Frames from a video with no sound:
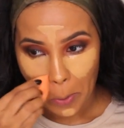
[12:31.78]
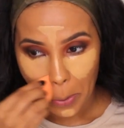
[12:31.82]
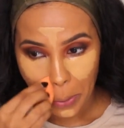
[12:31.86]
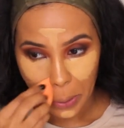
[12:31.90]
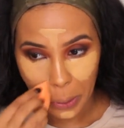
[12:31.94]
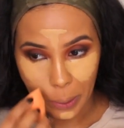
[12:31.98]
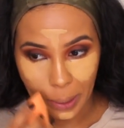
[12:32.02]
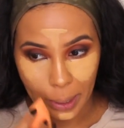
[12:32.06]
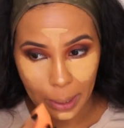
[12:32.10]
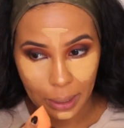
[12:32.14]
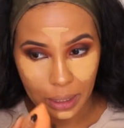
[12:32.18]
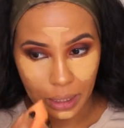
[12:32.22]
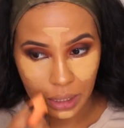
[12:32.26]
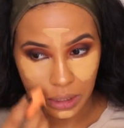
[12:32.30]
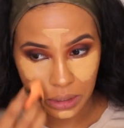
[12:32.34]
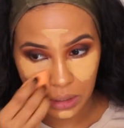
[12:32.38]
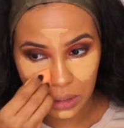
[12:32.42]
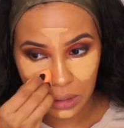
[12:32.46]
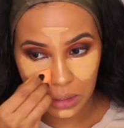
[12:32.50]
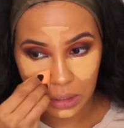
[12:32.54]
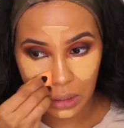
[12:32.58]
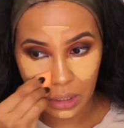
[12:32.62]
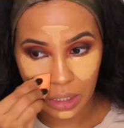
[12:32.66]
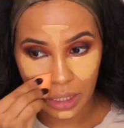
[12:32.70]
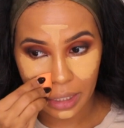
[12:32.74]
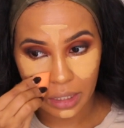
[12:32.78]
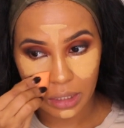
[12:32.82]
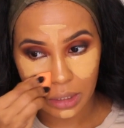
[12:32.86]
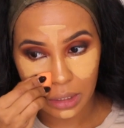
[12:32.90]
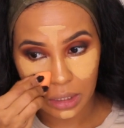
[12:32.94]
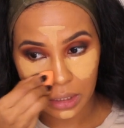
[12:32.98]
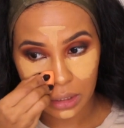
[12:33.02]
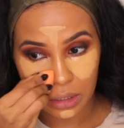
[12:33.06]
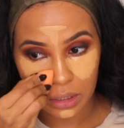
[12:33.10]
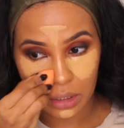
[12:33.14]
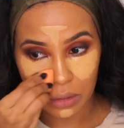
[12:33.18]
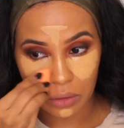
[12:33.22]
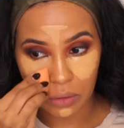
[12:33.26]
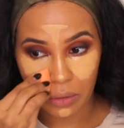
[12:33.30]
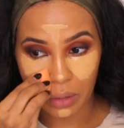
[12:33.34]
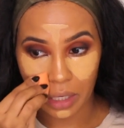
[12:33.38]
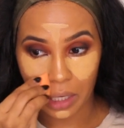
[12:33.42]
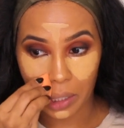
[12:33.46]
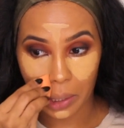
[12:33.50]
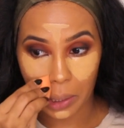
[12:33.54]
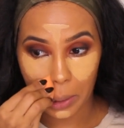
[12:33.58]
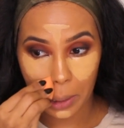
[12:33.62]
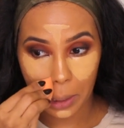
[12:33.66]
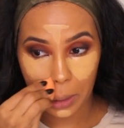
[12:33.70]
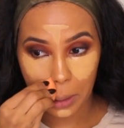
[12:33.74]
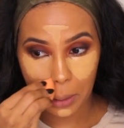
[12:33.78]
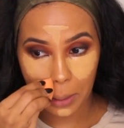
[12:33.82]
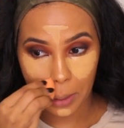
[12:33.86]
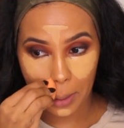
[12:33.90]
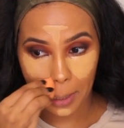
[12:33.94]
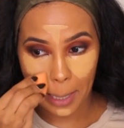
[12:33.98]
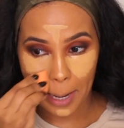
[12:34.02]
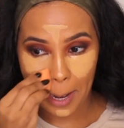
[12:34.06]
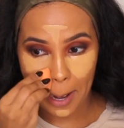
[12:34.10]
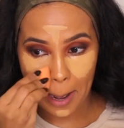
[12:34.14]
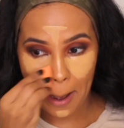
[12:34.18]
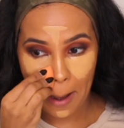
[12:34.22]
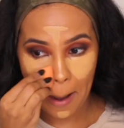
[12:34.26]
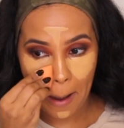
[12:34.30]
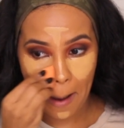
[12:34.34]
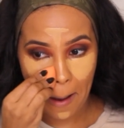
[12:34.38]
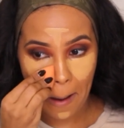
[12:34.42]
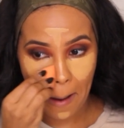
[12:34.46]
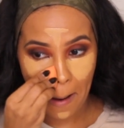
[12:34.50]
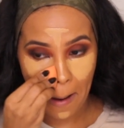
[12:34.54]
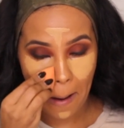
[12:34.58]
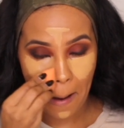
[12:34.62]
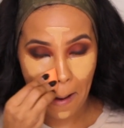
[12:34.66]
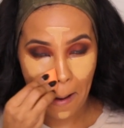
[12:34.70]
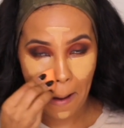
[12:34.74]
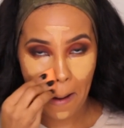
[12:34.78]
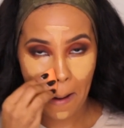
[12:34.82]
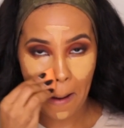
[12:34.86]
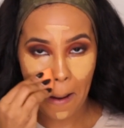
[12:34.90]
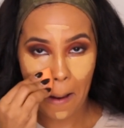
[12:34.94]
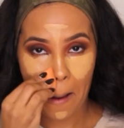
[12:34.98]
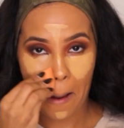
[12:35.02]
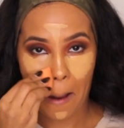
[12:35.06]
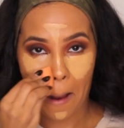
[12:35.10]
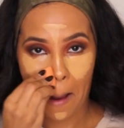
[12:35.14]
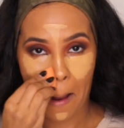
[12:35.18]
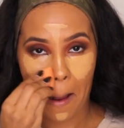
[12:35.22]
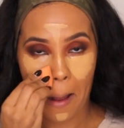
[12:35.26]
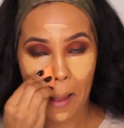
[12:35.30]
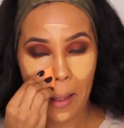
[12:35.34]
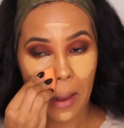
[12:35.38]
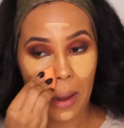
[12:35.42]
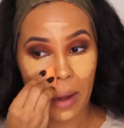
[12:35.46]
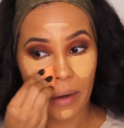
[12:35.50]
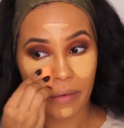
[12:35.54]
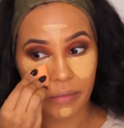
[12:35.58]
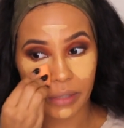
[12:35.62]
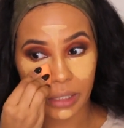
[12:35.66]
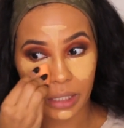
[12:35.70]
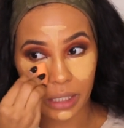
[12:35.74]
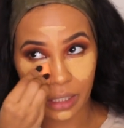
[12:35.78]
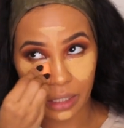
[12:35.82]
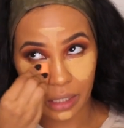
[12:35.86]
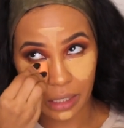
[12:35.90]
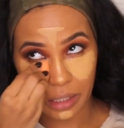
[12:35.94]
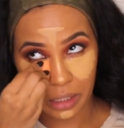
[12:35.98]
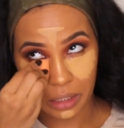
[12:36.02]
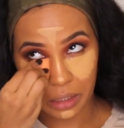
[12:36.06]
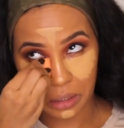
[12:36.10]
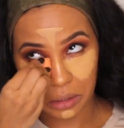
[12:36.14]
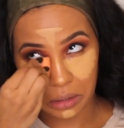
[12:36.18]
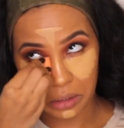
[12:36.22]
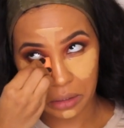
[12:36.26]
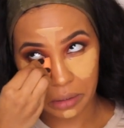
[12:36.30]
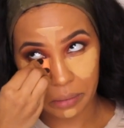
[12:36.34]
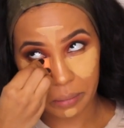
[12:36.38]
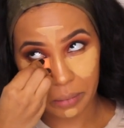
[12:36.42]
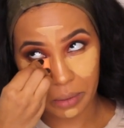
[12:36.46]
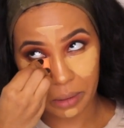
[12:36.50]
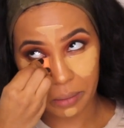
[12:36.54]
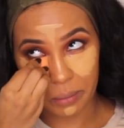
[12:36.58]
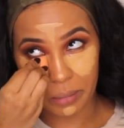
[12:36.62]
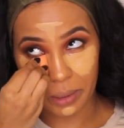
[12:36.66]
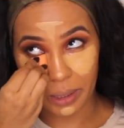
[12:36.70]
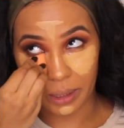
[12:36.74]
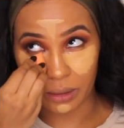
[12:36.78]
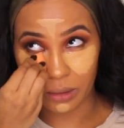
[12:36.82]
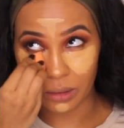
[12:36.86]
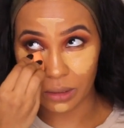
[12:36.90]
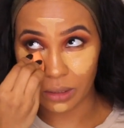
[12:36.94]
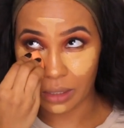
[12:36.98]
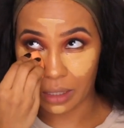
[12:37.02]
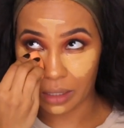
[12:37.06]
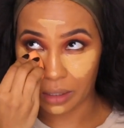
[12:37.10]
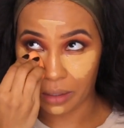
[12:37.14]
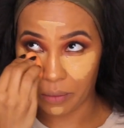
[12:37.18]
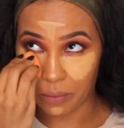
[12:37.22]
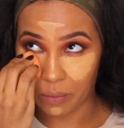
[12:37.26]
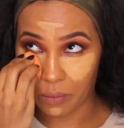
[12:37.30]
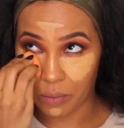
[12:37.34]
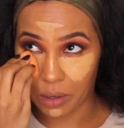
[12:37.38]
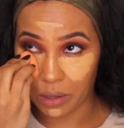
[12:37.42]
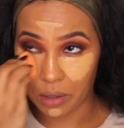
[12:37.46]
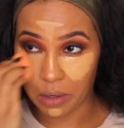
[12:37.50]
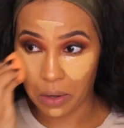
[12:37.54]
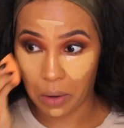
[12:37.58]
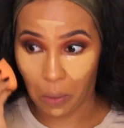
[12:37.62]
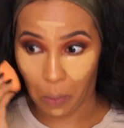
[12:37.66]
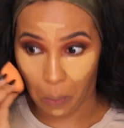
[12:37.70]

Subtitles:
So it gets into like these little areas right here. I really like it. I think I'm gonna buy a second one.